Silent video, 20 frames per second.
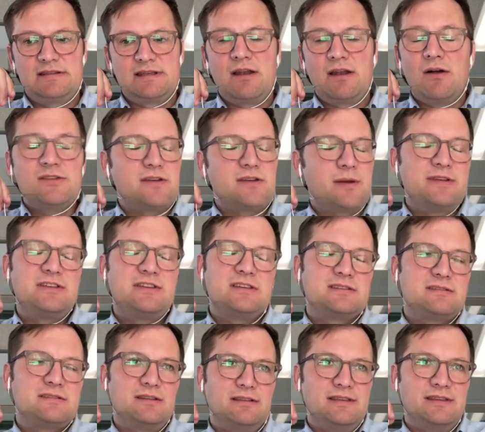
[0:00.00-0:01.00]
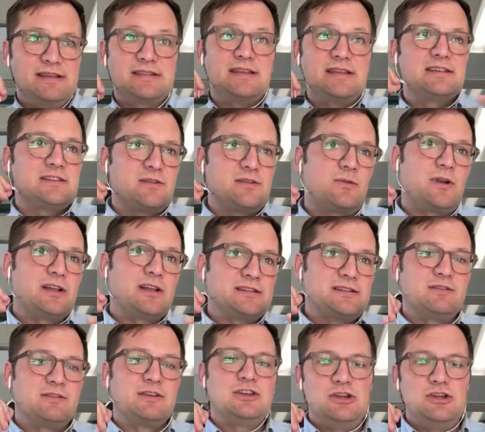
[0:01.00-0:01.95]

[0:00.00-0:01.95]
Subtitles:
and also, I mean, just this is a relatively